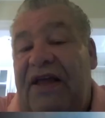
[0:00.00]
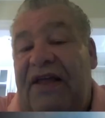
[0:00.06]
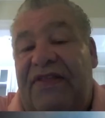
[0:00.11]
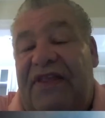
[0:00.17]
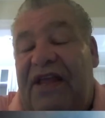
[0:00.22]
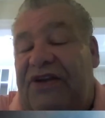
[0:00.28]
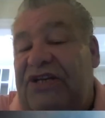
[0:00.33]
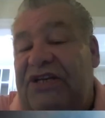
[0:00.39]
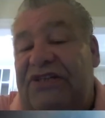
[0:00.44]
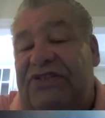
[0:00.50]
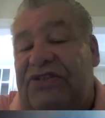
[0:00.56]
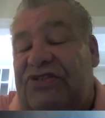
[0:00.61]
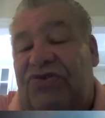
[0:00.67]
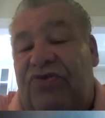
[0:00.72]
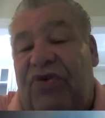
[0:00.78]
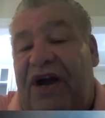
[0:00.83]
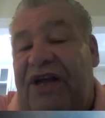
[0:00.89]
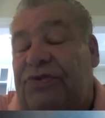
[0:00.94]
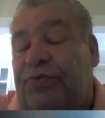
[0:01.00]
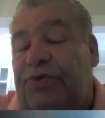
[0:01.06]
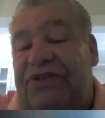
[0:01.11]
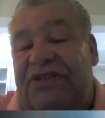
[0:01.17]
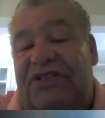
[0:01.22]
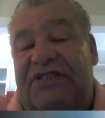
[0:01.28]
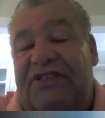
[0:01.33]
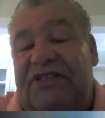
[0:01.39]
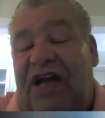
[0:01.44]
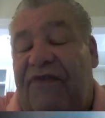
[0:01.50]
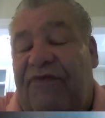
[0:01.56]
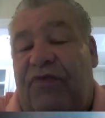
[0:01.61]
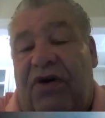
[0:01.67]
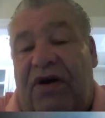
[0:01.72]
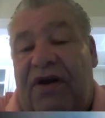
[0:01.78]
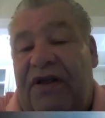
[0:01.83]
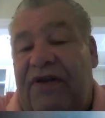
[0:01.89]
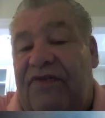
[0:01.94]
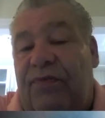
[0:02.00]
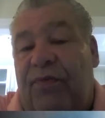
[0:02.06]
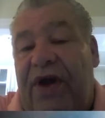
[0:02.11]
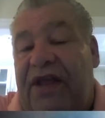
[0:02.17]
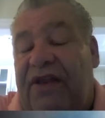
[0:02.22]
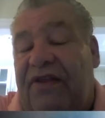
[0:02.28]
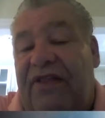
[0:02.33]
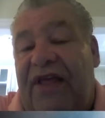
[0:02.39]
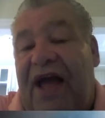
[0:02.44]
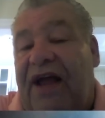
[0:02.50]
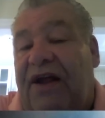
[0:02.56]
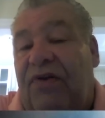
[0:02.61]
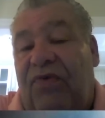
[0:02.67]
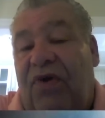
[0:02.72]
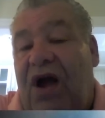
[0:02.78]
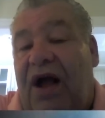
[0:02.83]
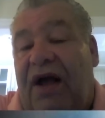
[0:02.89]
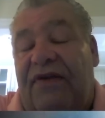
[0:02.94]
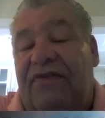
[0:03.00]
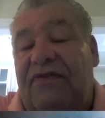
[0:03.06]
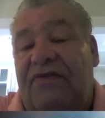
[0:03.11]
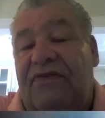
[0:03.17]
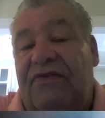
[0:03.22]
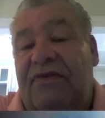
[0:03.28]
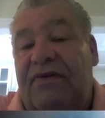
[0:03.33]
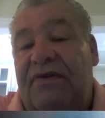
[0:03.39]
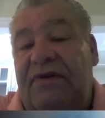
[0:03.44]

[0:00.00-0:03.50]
That Jesus Christ would suffer his way to that cross.